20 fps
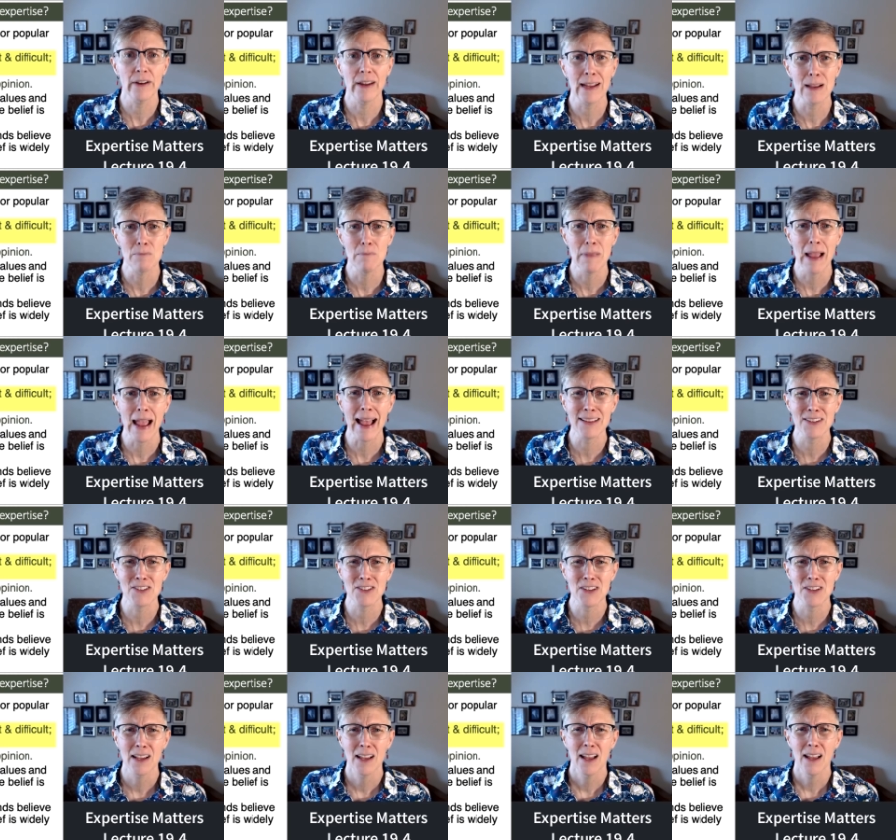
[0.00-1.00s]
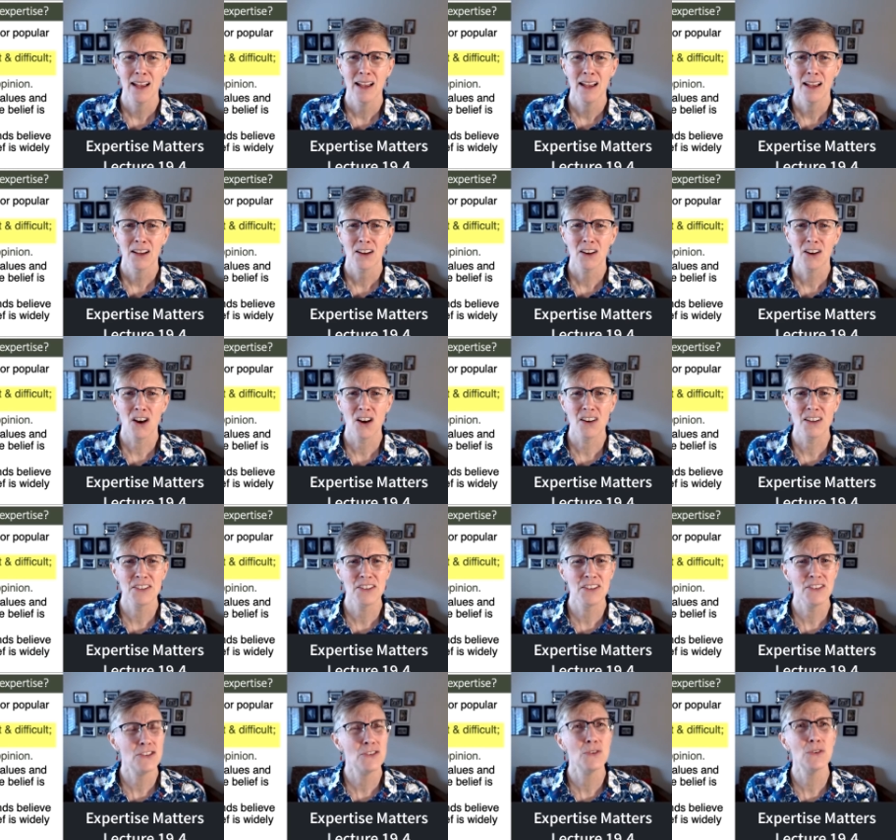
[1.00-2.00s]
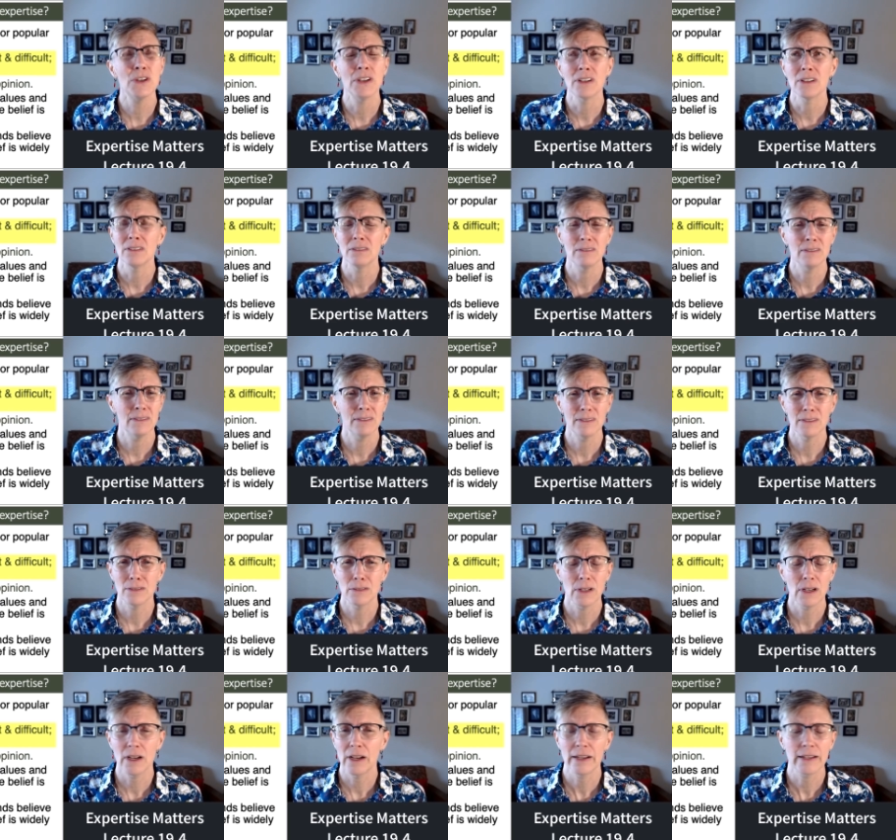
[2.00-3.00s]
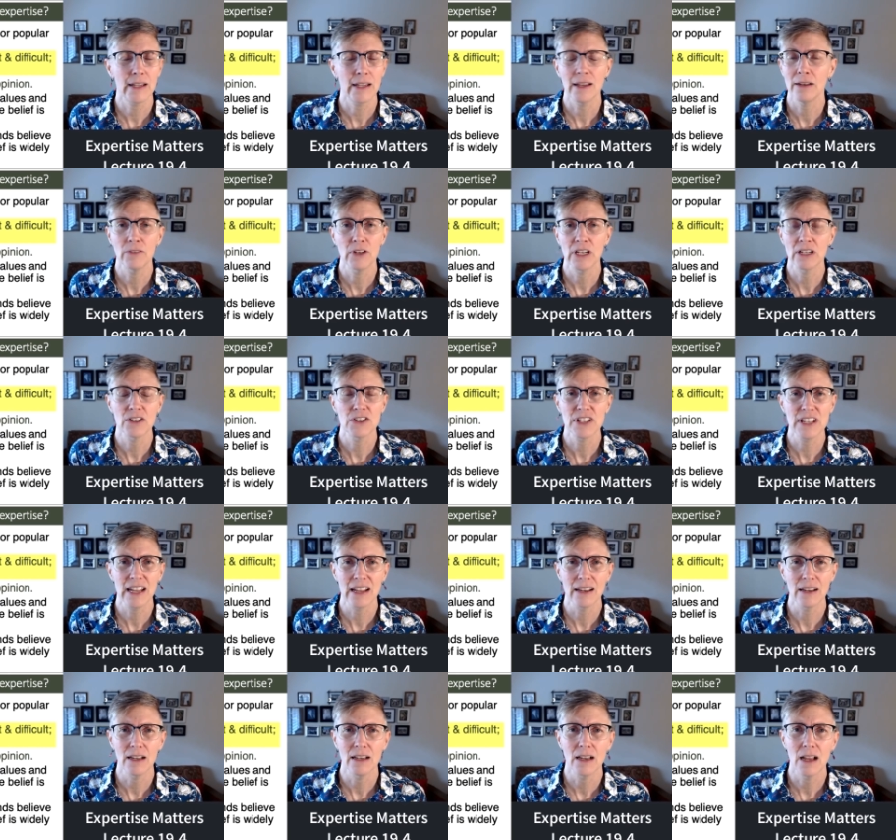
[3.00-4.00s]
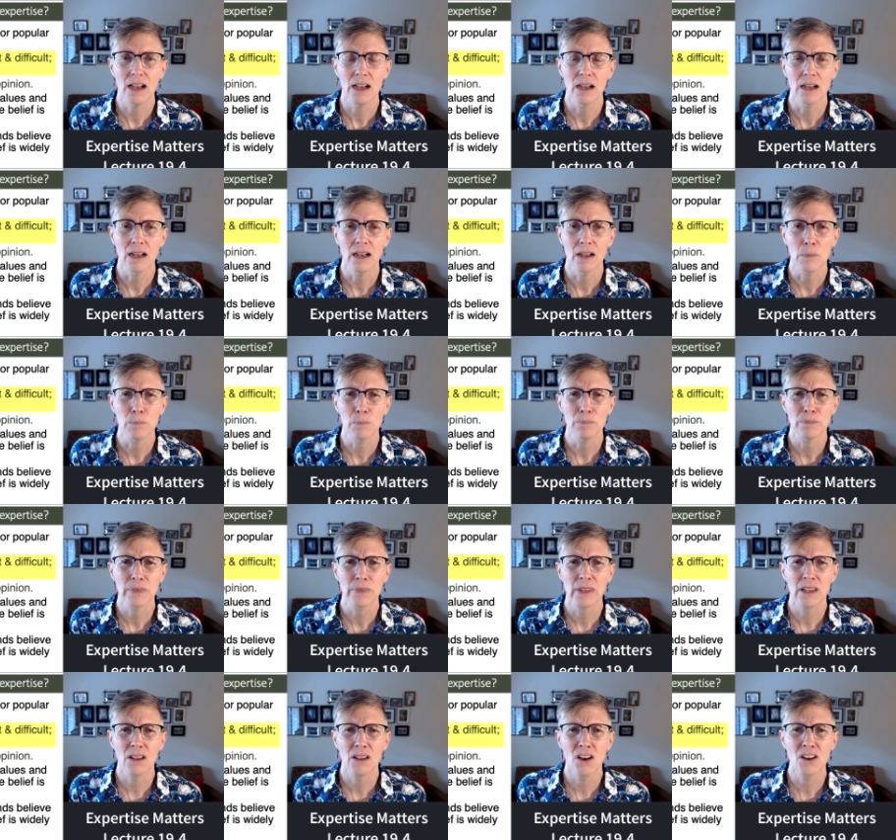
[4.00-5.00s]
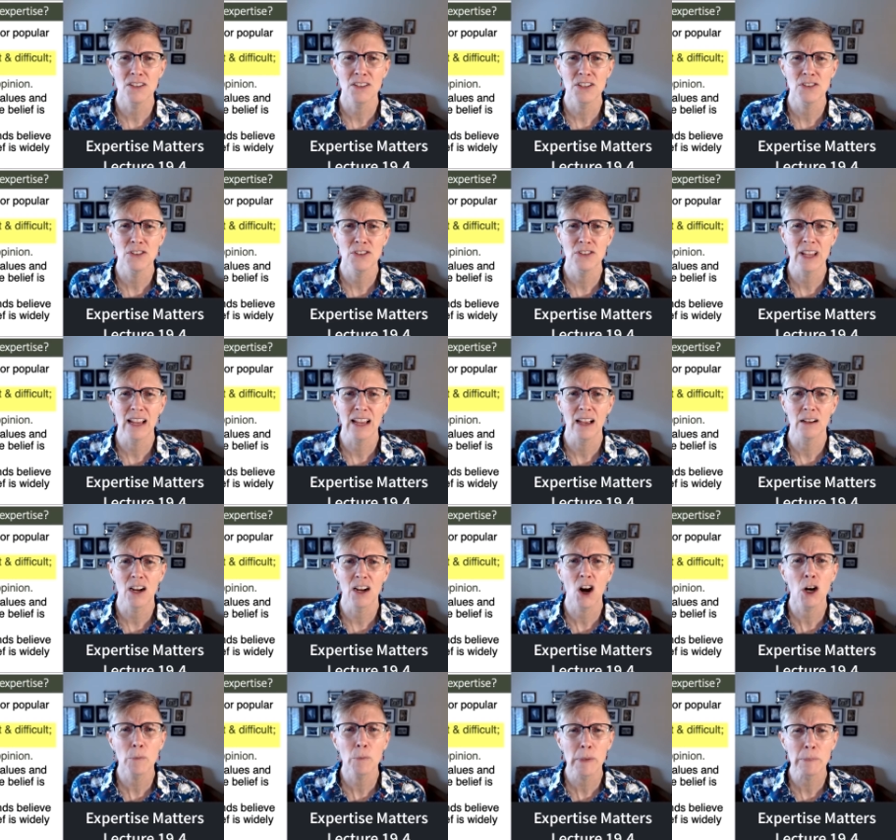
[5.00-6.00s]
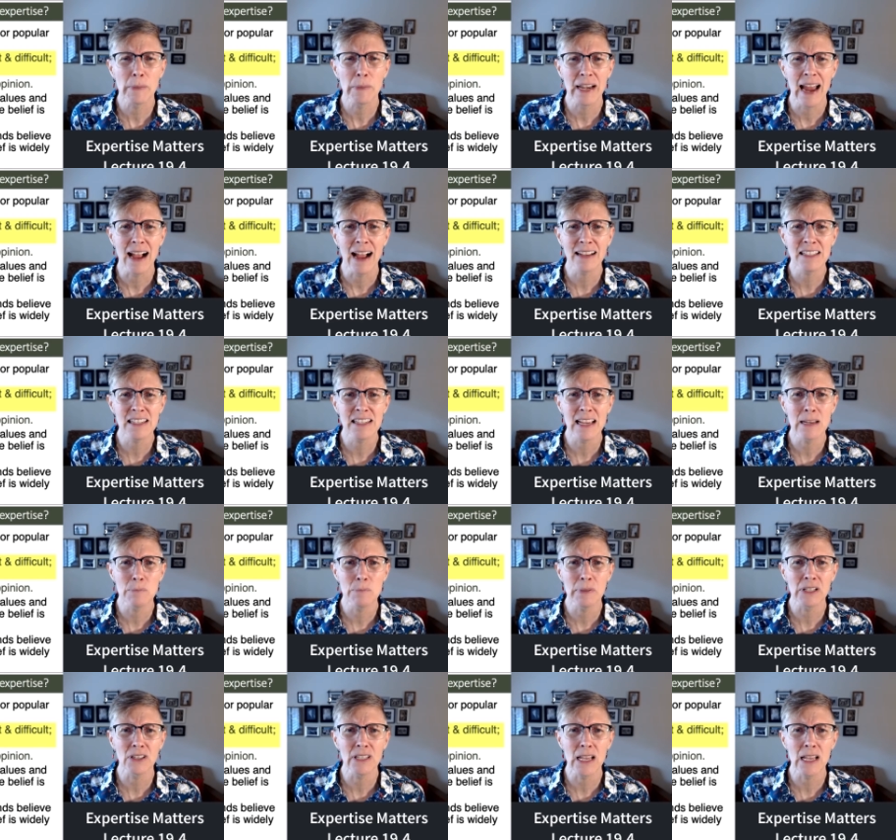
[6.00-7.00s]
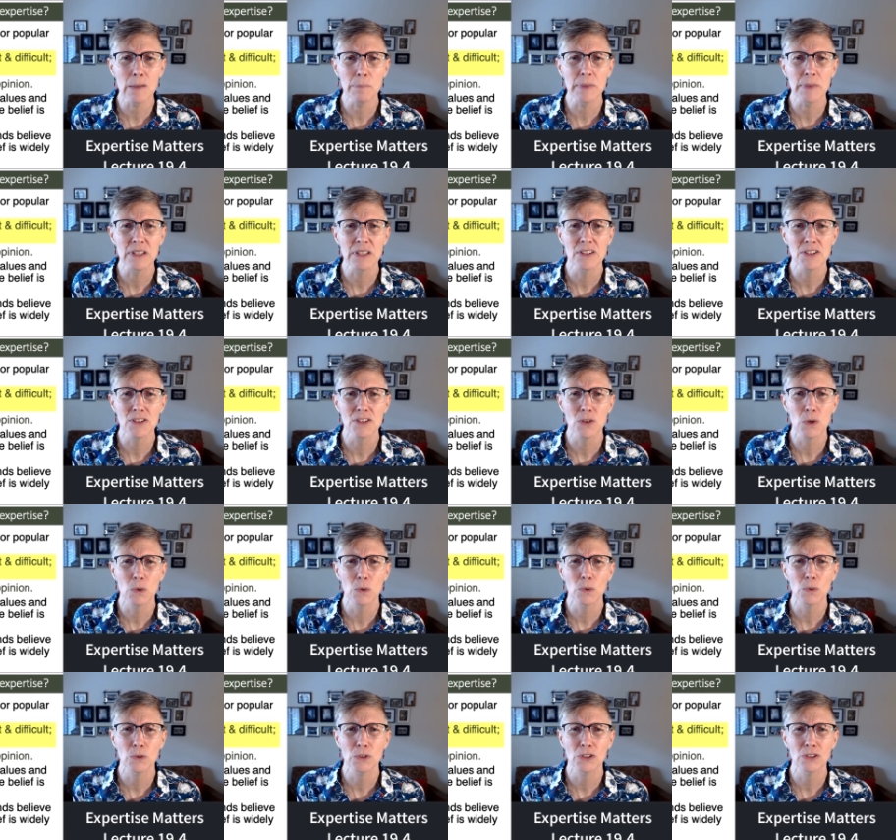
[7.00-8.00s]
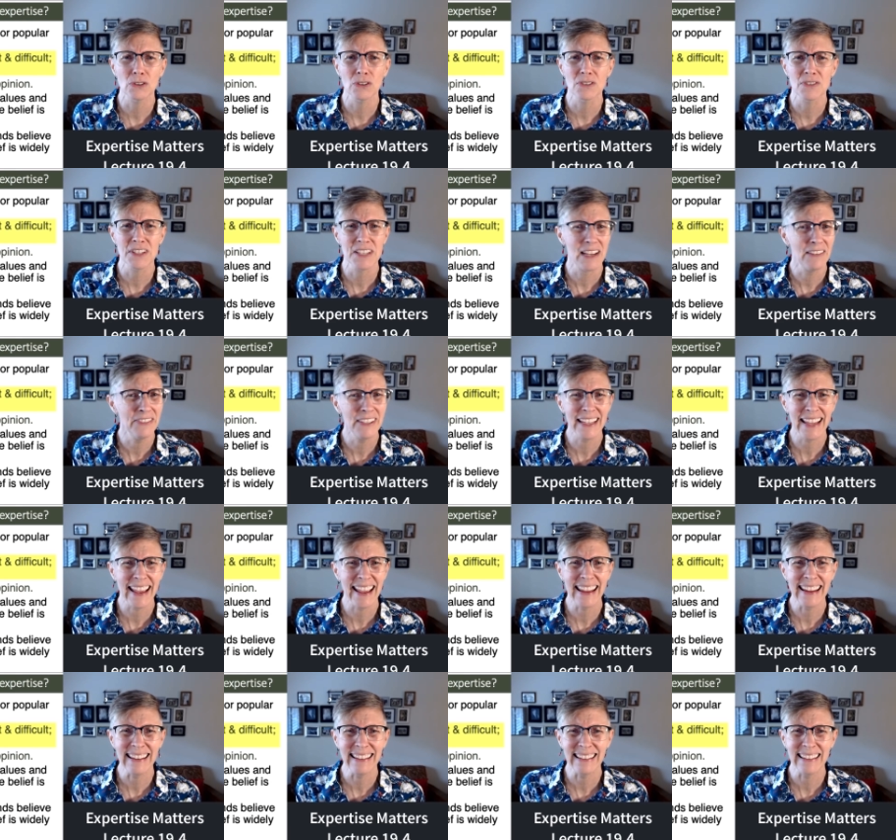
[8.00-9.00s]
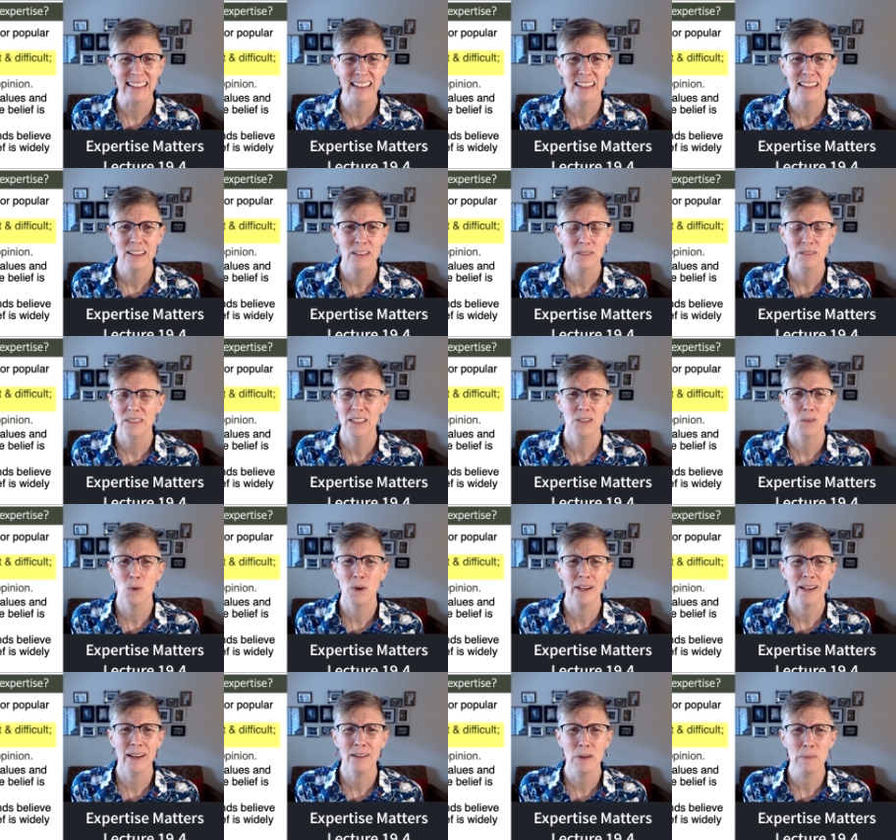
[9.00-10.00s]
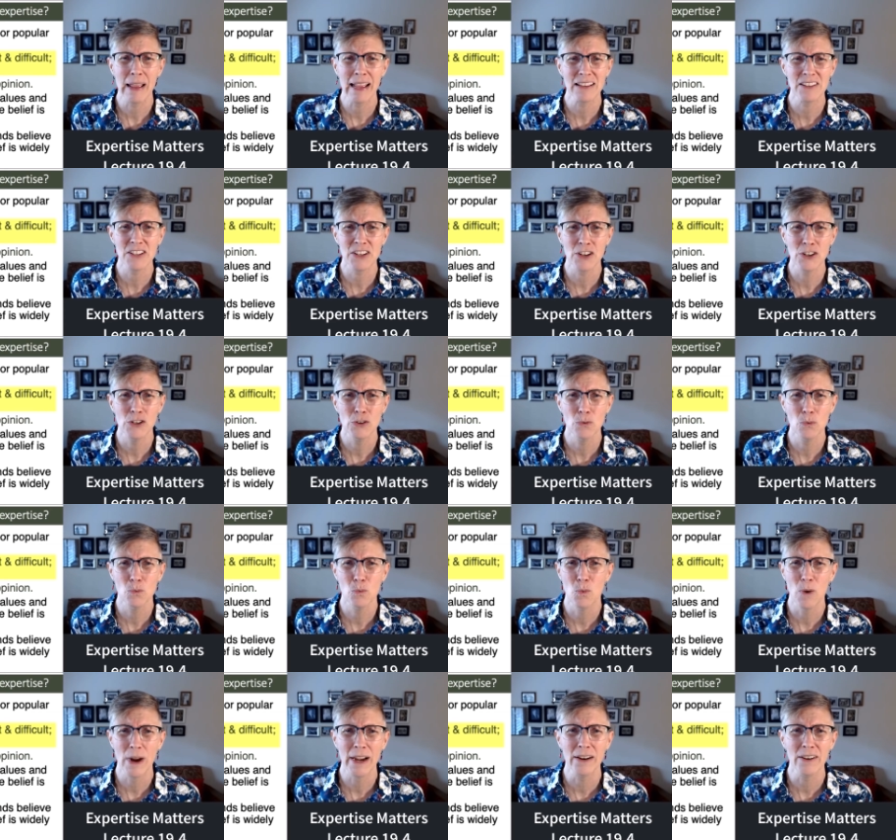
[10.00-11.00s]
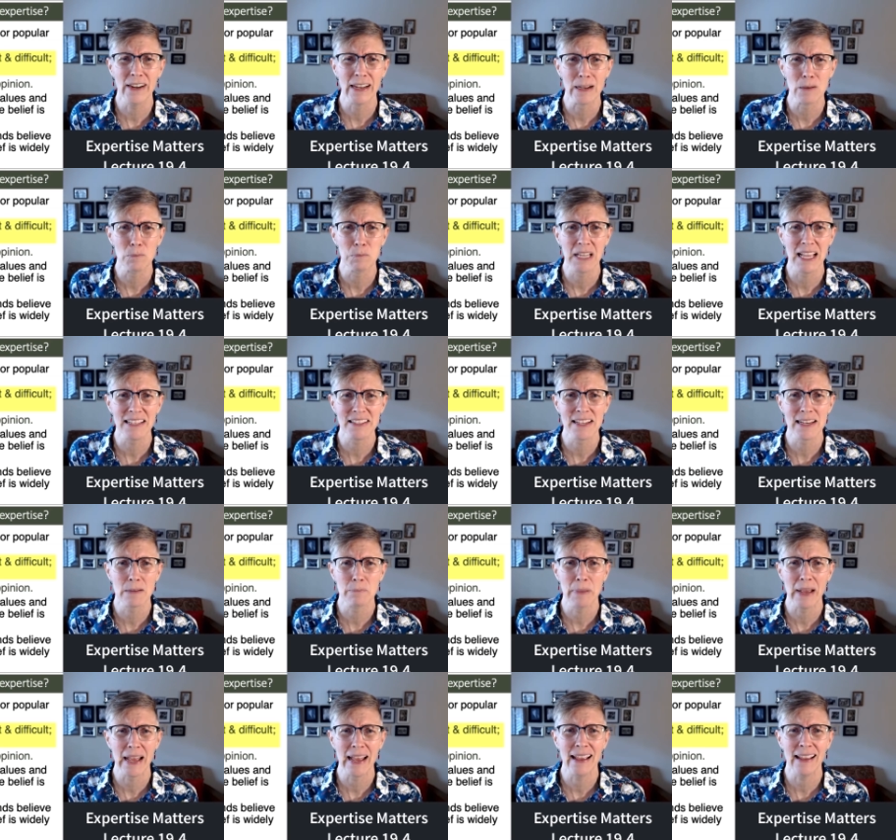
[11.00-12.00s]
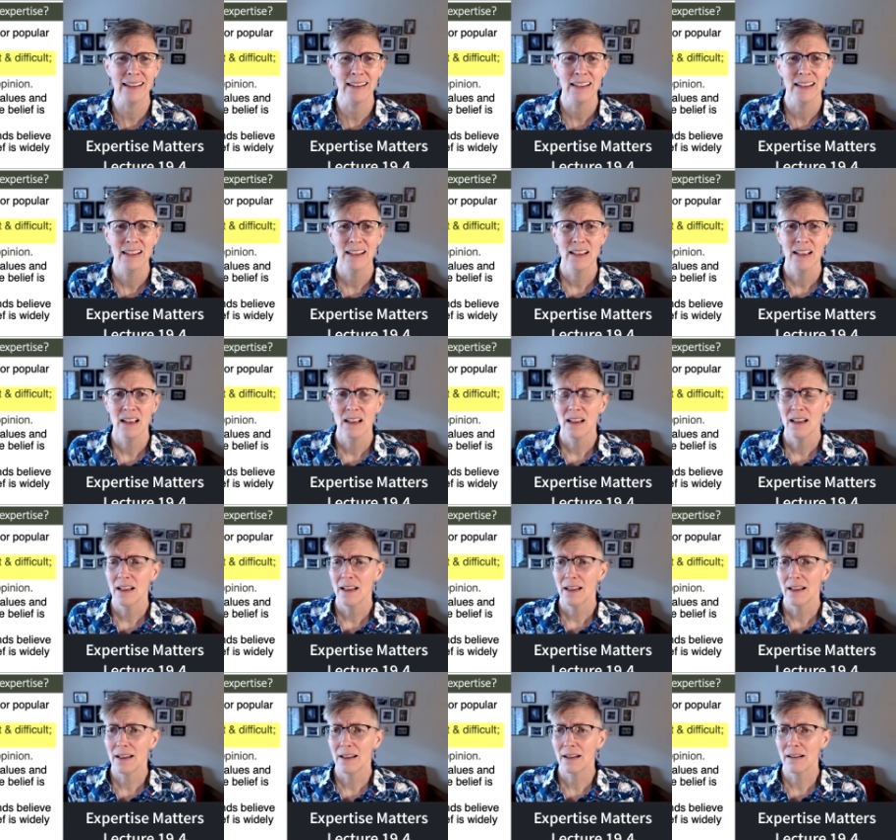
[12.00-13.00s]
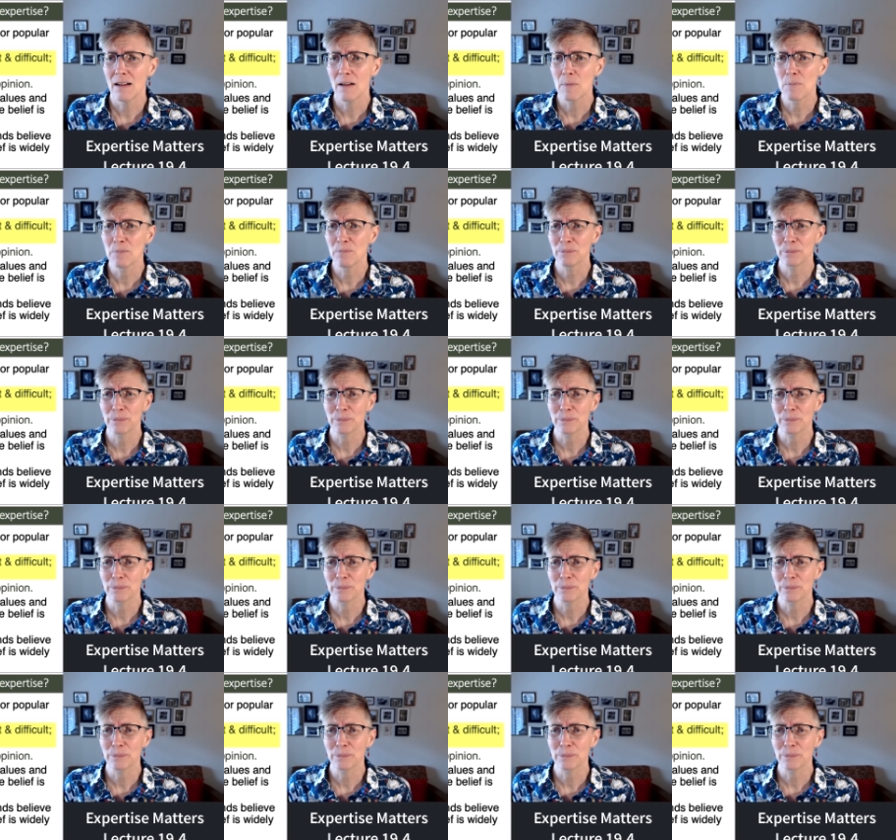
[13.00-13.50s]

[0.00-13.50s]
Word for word: a mask causes you to I can't even understand it, um, causes carbon monoxide buildup and so you'll suffocate? Like, what kind of a mask are you wearing? A plastic bag? Um,